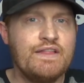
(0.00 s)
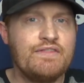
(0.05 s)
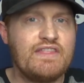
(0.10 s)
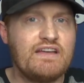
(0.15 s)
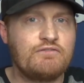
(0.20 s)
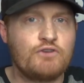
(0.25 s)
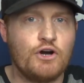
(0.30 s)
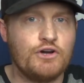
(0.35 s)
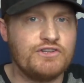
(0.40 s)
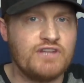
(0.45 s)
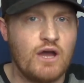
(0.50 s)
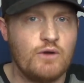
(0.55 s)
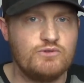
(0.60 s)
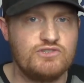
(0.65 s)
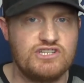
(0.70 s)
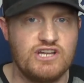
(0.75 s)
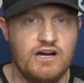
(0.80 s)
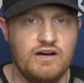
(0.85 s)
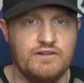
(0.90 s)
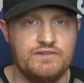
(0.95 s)
they've got no
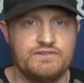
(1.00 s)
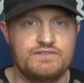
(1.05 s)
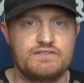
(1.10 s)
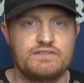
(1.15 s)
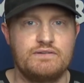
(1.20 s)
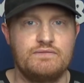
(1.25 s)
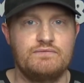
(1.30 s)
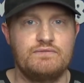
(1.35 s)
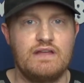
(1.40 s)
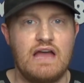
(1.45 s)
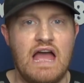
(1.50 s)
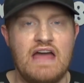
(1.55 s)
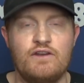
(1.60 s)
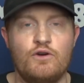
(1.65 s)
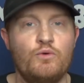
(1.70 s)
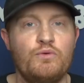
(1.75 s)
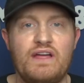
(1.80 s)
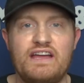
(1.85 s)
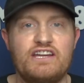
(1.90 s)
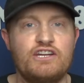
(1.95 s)
chance. And
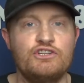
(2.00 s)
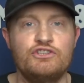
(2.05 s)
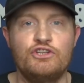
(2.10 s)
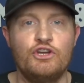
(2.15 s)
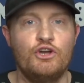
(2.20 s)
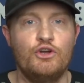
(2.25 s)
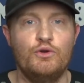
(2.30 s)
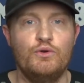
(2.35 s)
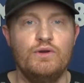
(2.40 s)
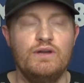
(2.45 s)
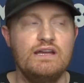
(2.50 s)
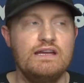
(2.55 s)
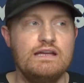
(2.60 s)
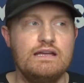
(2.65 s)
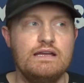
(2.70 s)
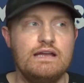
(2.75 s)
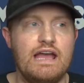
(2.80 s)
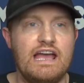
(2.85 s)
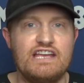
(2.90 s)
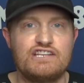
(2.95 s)
all they can do
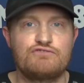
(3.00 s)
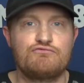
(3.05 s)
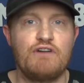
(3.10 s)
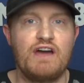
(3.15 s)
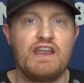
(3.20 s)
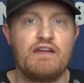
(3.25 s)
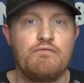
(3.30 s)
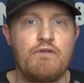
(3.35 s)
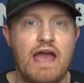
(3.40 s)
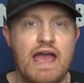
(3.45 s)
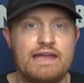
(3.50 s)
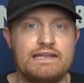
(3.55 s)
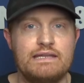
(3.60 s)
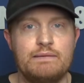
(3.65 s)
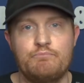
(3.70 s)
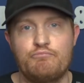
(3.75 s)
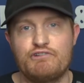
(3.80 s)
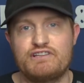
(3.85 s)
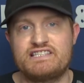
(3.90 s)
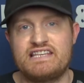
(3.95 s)
is run around
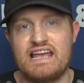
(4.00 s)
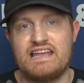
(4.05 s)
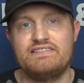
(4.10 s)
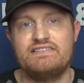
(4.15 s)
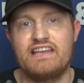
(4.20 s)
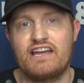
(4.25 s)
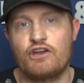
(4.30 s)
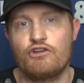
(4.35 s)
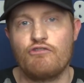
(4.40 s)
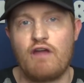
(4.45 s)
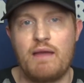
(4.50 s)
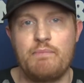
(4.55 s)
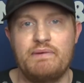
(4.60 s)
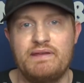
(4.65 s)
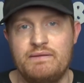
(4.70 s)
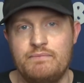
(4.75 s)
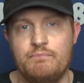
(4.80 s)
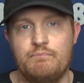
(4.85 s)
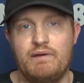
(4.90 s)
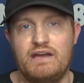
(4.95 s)
and pretend they're
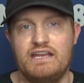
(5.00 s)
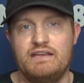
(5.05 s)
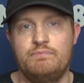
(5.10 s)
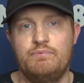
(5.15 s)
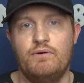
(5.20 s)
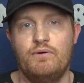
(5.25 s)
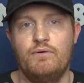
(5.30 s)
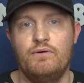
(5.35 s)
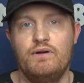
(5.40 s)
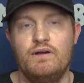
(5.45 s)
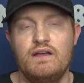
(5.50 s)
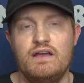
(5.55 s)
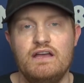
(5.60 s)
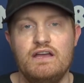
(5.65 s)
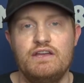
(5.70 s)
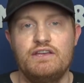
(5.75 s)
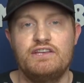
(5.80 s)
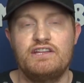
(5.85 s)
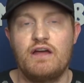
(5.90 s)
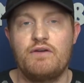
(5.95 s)
grabbing people.
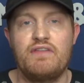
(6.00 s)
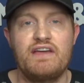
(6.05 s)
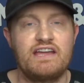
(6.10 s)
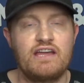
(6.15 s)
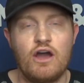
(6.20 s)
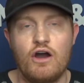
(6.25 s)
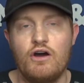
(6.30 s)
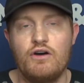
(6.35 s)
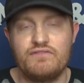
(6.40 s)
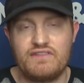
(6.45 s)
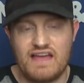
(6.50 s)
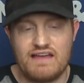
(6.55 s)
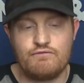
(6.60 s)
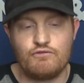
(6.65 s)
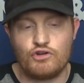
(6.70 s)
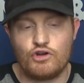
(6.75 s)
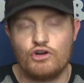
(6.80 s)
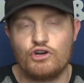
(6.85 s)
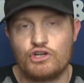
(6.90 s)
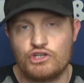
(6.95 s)
You know, they
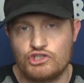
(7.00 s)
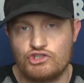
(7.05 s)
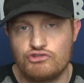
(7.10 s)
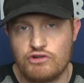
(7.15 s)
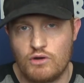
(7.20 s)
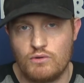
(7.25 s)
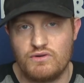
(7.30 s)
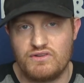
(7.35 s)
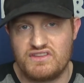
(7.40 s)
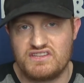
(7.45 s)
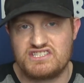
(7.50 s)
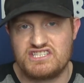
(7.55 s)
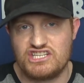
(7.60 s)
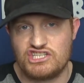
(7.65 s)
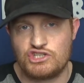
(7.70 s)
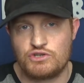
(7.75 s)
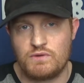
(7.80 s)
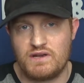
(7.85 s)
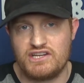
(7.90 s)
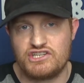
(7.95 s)
haven't got control of the
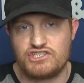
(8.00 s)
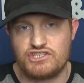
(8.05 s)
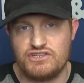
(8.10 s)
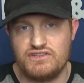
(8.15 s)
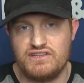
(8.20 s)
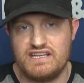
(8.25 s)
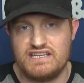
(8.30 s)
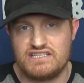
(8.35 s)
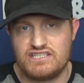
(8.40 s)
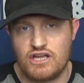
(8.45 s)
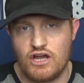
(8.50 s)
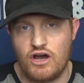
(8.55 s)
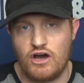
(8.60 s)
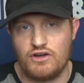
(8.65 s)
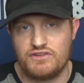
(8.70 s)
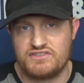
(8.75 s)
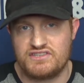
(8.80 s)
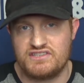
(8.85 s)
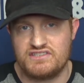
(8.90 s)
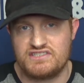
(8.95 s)
situation, these
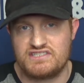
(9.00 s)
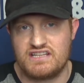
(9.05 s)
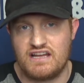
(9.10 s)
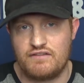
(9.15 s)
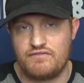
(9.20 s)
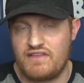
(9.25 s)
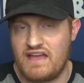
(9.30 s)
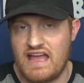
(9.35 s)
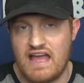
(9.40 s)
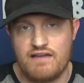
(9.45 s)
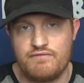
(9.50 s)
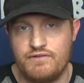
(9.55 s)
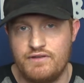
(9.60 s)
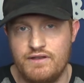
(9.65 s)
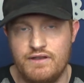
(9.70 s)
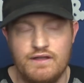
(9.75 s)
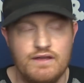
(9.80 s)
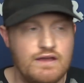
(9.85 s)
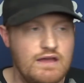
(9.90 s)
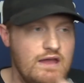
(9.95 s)
guards and stuff. They
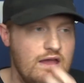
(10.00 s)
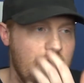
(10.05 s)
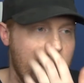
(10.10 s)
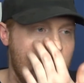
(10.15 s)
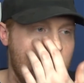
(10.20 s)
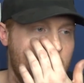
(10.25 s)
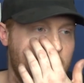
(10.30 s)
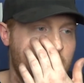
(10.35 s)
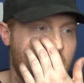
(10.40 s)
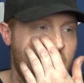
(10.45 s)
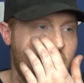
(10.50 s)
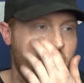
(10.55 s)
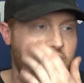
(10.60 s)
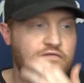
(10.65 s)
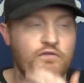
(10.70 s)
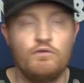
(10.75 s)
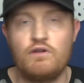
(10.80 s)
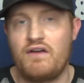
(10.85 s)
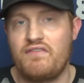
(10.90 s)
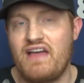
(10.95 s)
haven't. And I
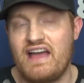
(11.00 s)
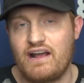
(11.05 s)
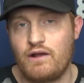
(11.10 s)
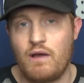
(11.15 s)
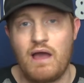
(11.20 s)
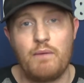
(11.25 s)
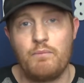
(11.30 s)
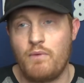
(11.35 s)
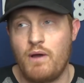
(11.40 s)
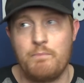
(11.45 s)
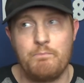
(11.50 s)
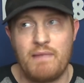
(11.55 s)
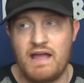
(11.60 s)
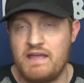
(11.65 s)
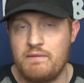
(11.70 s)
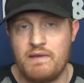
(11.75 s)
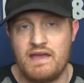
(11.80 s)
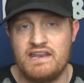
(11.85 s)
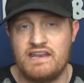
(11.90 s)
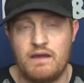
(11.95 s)
feel like that
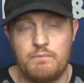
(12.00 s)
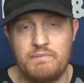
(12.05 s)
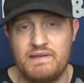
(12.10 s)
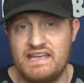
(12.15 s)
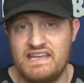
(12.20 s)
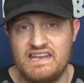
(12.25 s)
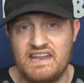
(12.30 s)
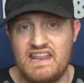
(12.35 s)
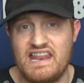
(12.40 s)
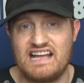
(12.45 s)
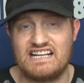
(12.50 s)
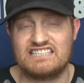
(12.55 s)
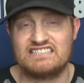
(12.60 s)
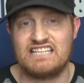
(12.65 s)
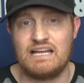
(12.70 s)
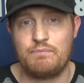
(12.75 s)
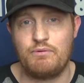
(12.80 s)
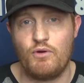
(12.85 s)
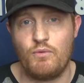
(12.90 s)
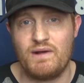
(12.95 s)
maybe end up being the next
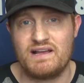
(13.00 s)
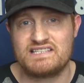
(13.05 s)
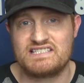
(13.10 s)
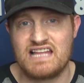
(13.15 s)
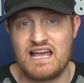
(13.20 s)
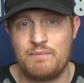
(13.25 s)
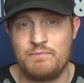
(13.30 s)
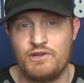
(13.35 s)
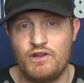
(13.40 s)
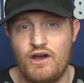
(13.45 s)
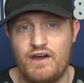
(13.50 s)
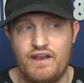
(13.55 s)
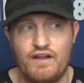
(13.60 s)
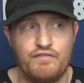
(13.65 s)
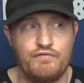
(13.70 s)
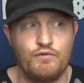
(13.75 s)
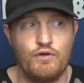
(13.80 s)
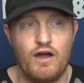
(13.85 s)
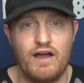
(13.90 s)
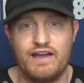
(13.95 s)
step at West Ham United. I
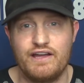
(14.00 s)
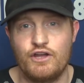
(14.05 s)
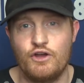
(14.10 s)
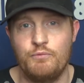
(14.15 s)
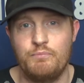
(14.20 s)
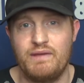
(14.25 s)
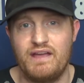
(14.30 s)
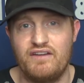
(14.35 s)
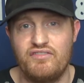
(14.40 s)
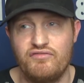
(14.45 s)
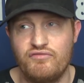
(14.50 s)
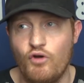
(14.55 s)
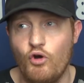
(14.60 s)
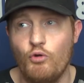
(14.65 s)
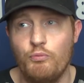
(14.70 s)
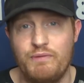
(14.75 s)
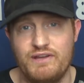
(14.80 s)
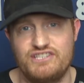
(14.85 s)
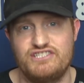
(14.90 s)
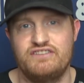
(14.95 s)
feel like it could be a
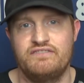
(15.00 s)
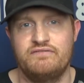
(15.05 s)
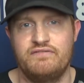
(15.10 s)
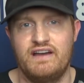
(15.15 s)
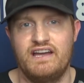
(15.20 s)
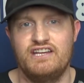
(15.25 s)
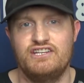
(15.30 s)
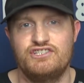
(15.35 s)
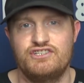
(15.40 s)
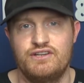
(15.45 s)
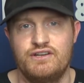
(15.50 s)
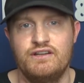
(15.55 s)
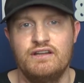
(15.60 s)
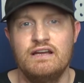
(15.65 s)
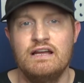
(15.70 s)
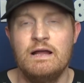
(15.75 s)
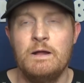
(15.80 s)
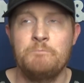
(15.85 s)
full pitch invasion.